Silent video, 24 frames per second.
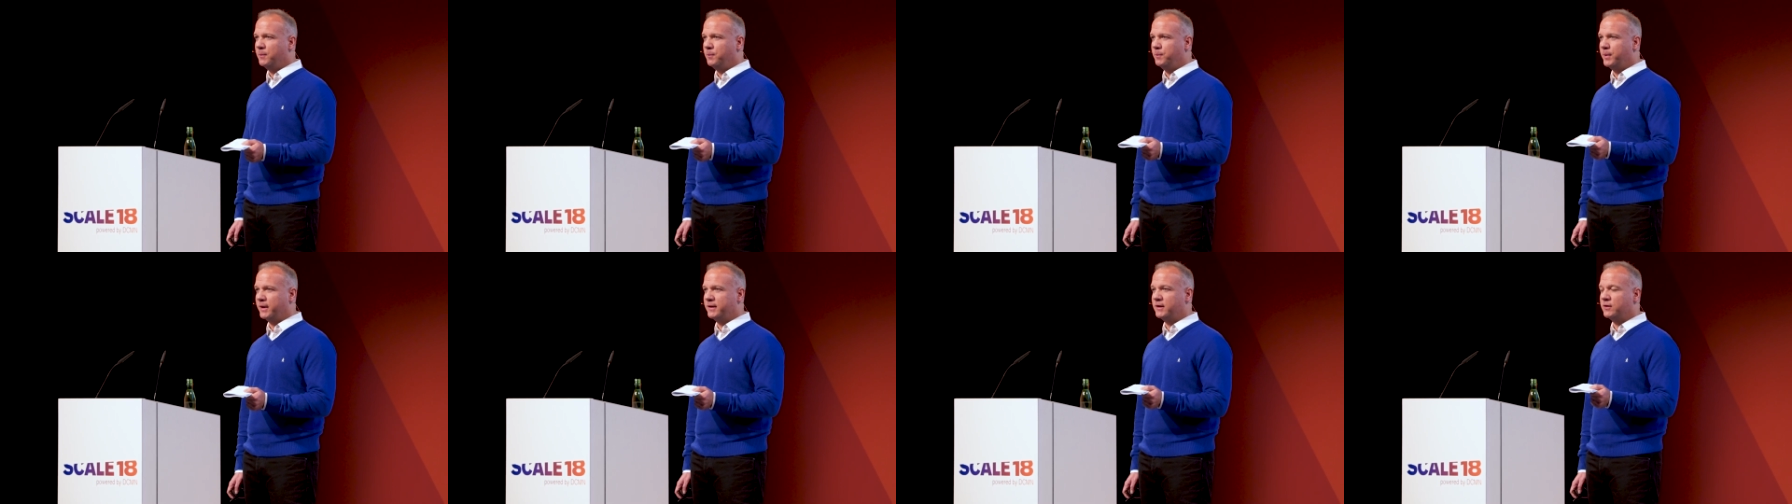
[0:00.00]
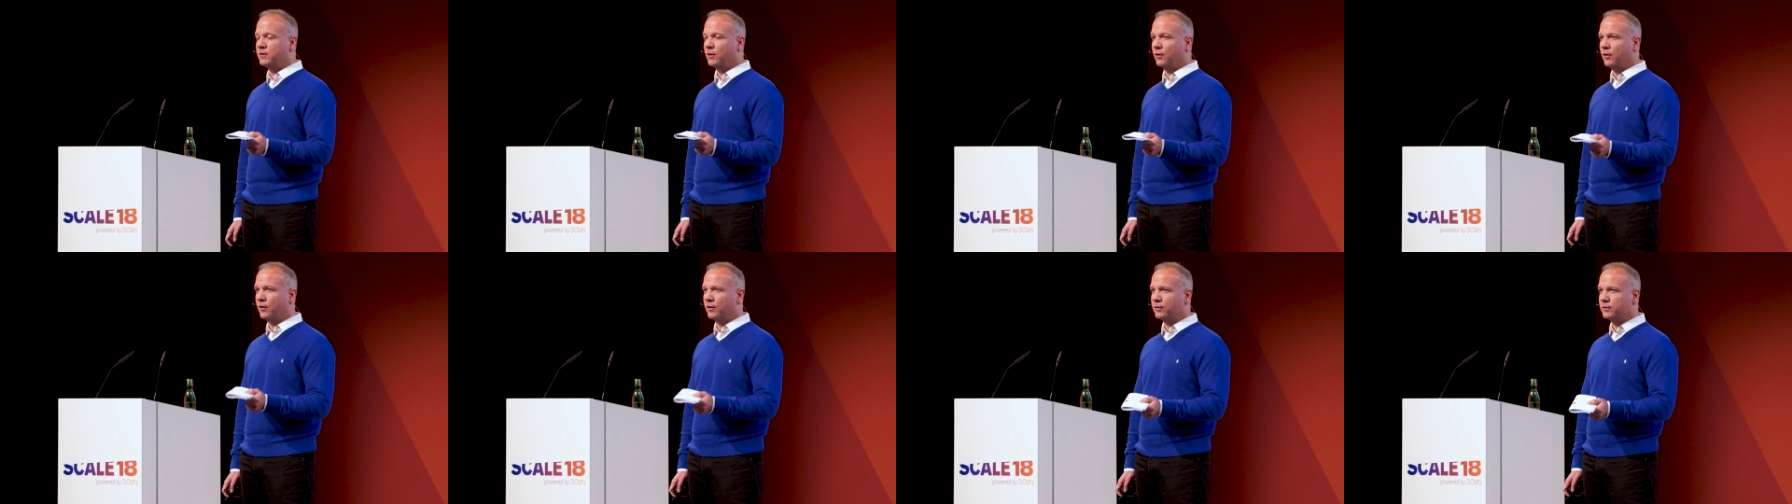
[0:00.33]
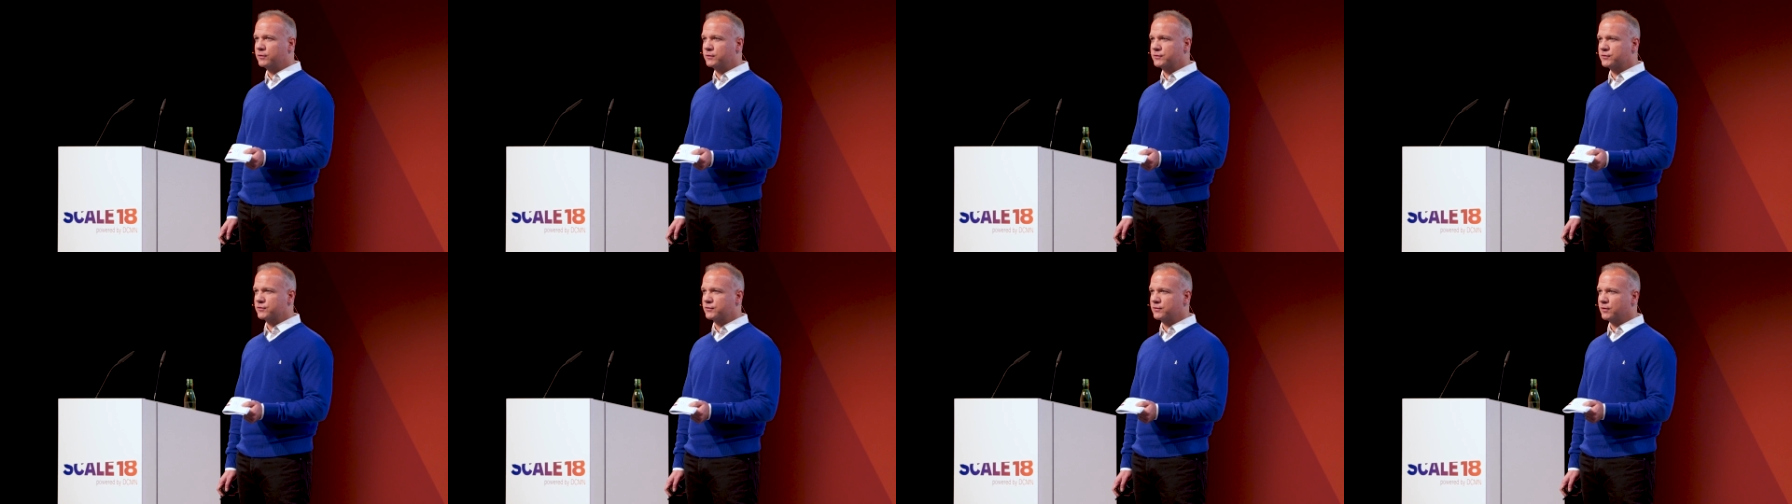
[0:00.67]
but it
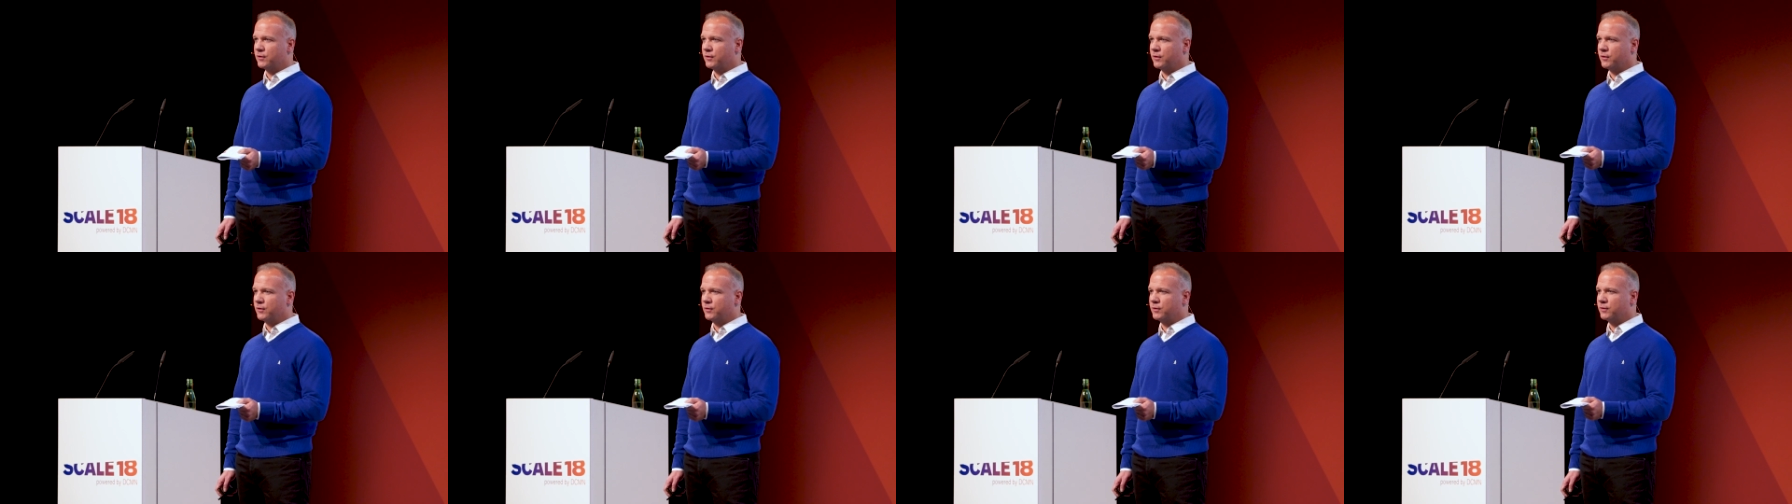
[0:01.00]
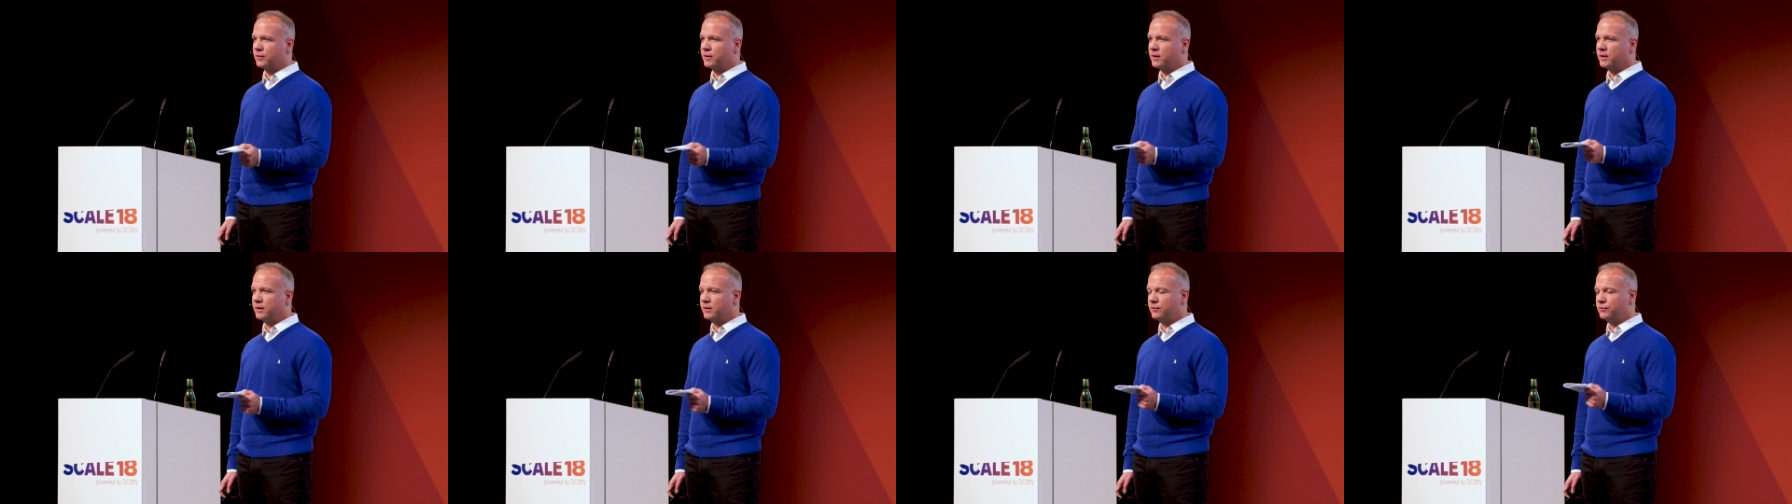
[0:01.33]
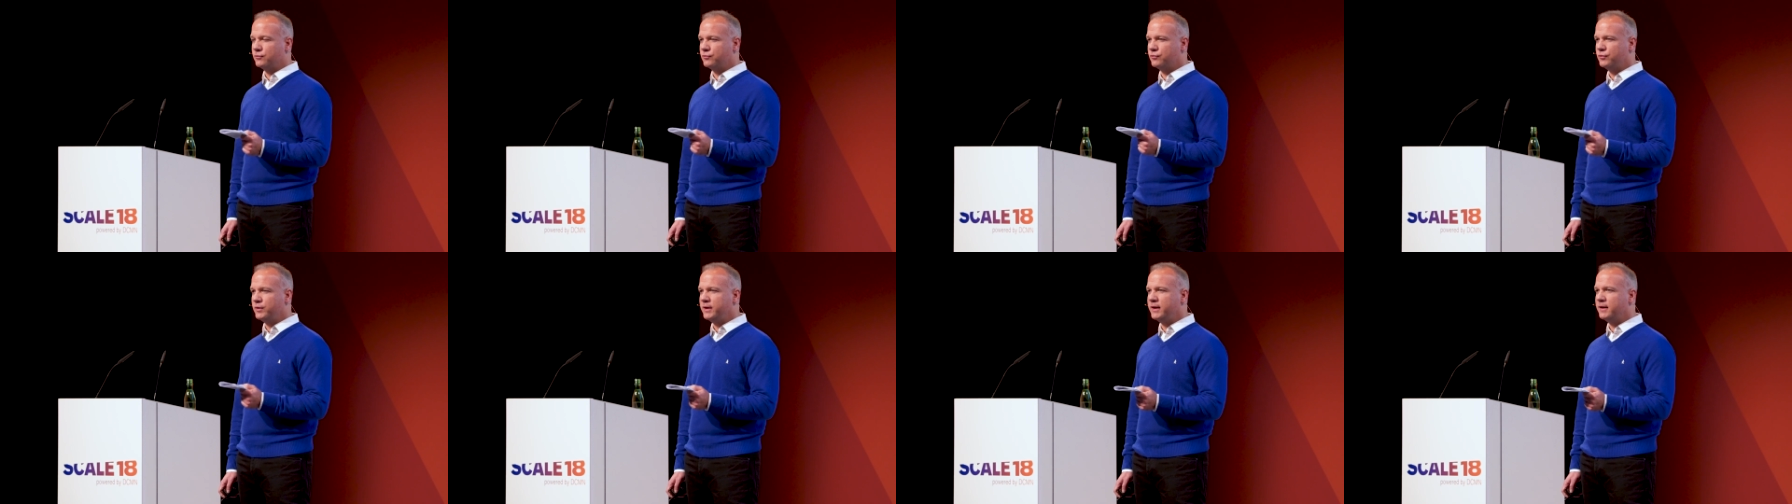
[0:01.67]
also
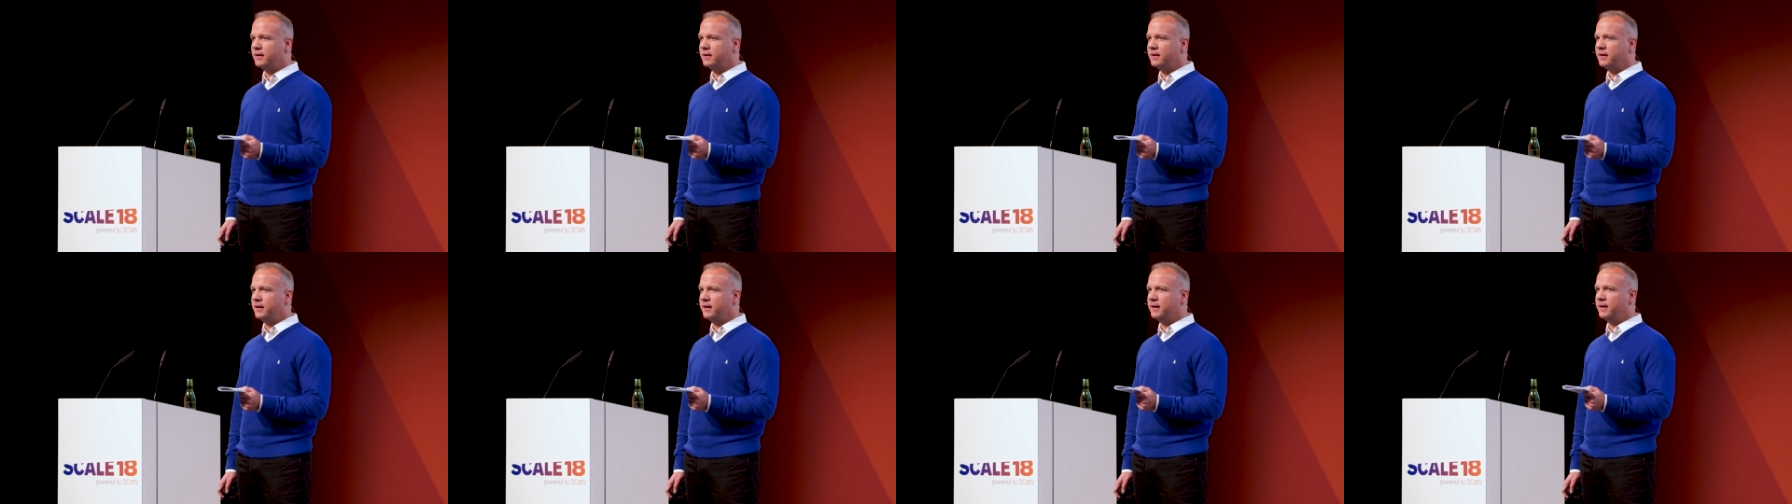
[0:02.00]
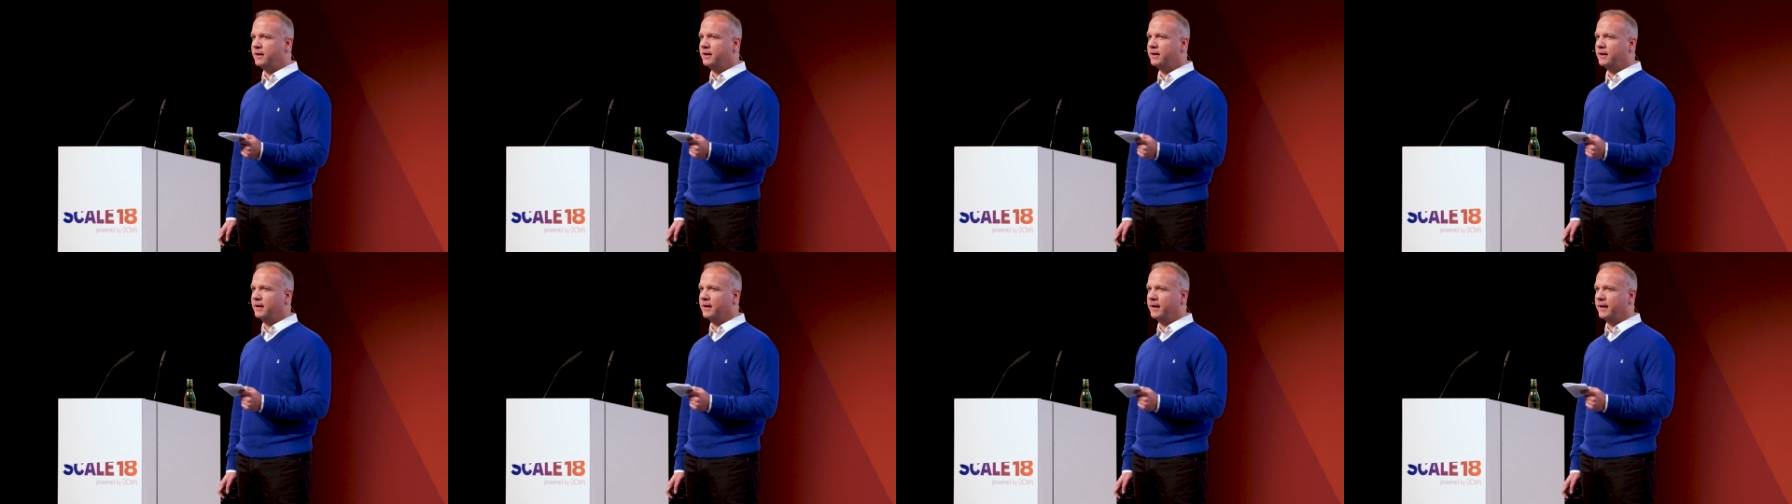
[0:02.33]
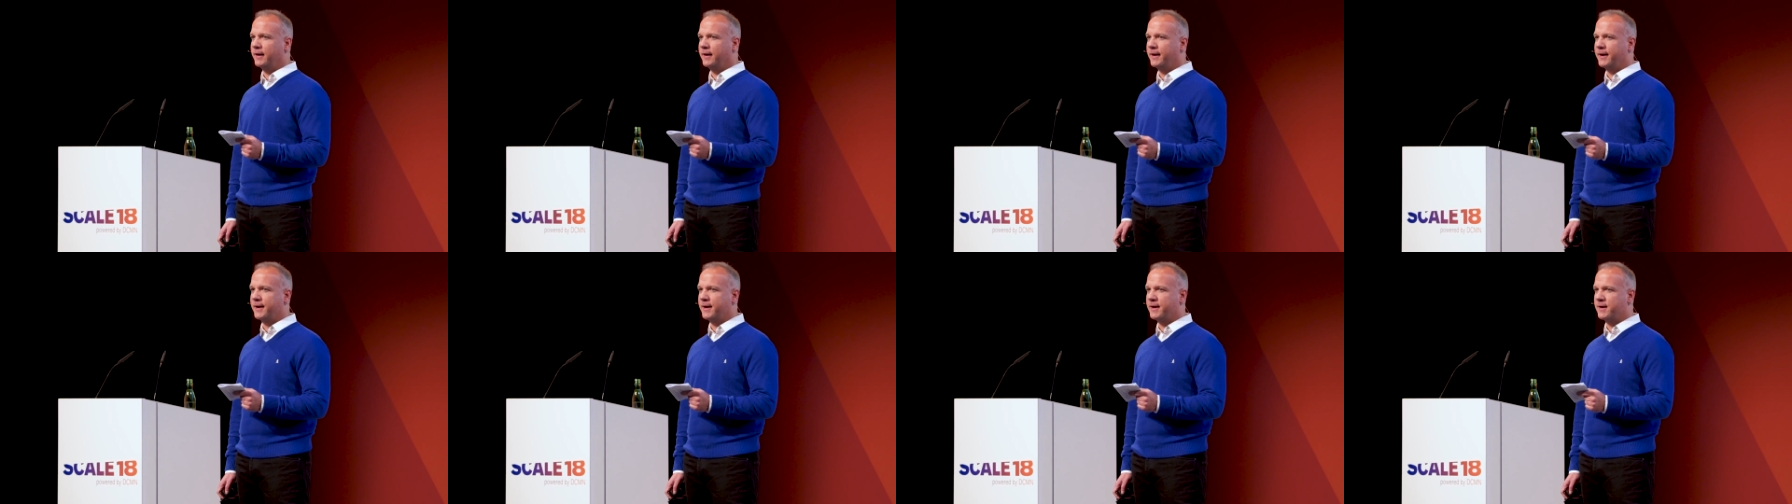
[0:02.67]
really
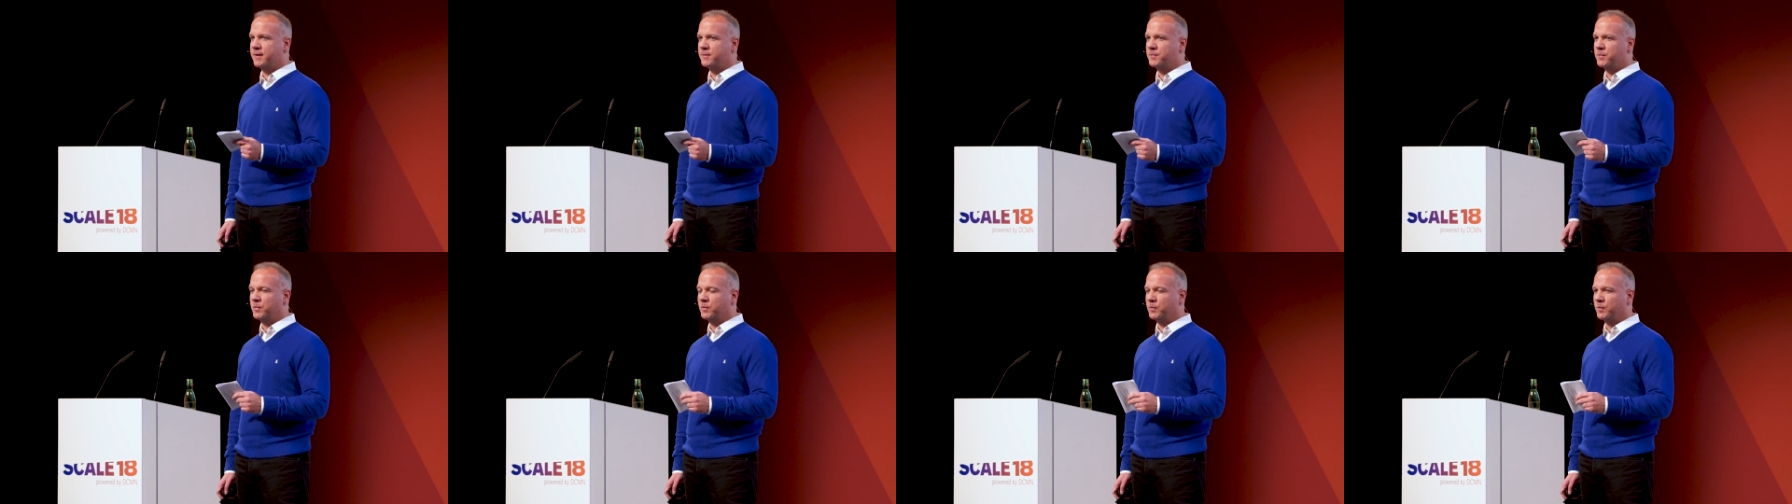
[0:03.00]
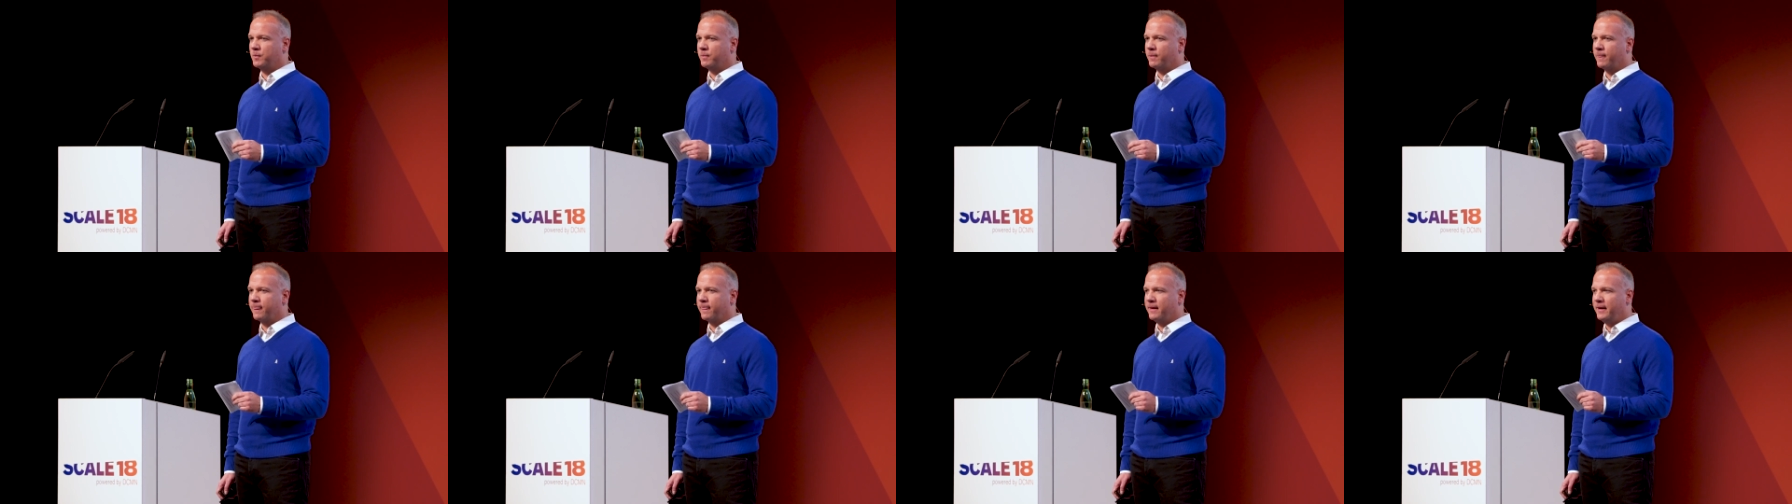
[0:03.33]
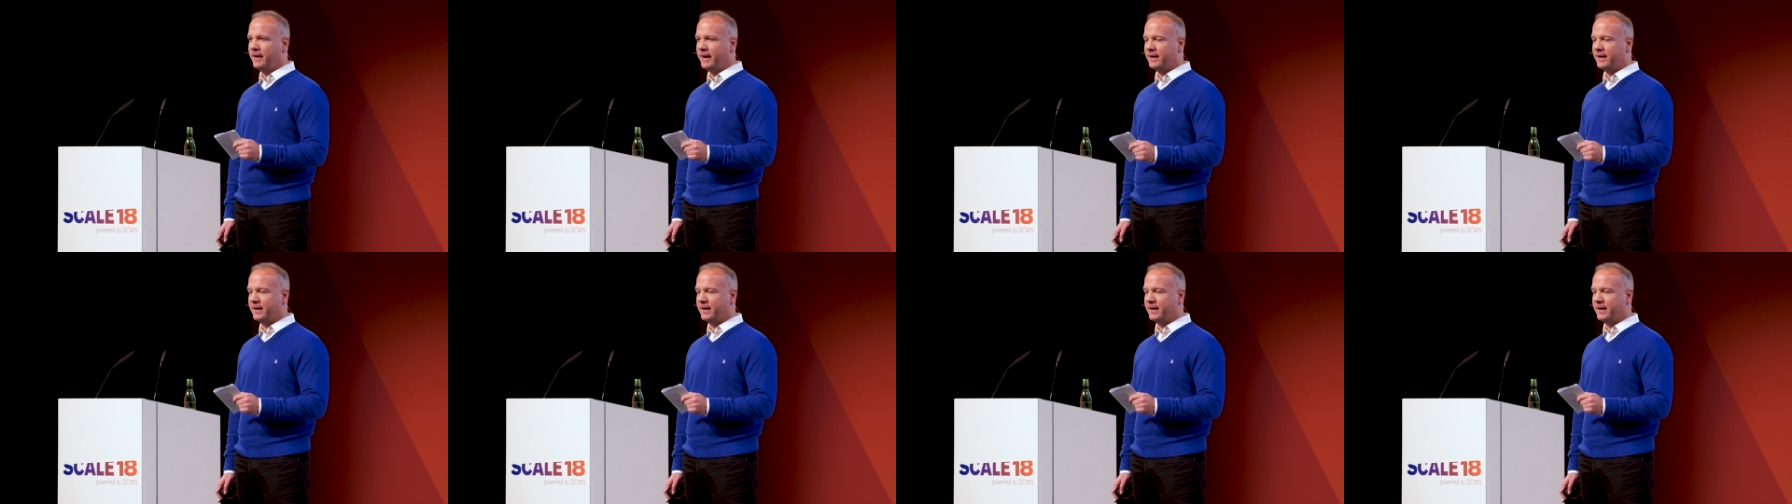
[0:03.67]
um,